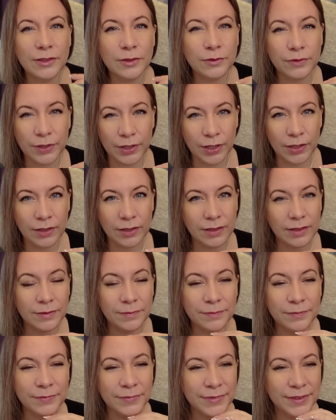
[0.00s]
for good.
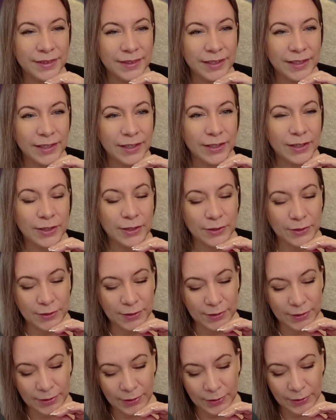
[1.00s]

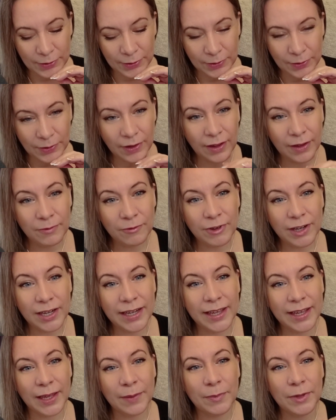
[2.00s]
So I'm
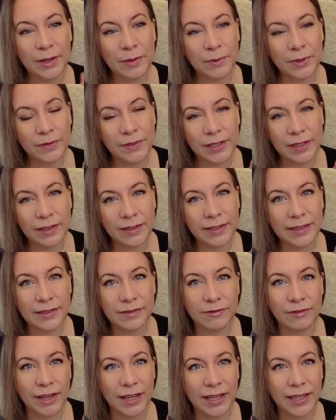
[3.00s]
really happy that we've done this
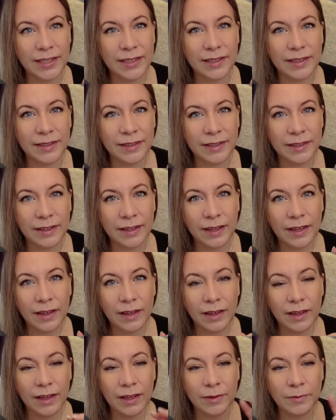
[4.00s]
read.
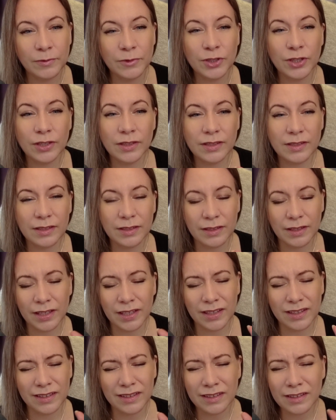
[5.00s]
Just
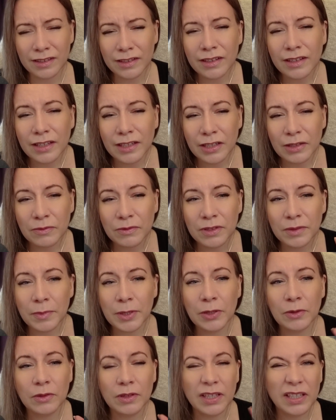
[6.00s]
like, I don't want to
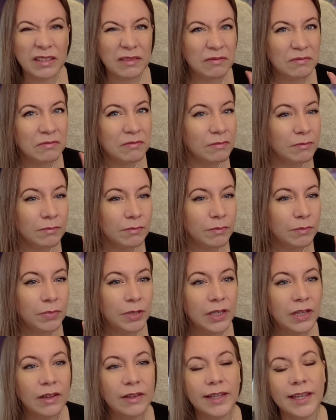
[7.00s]
be all like
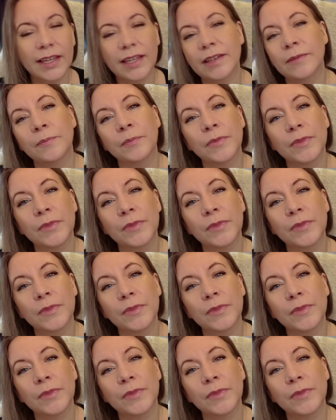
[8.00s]
pluggy,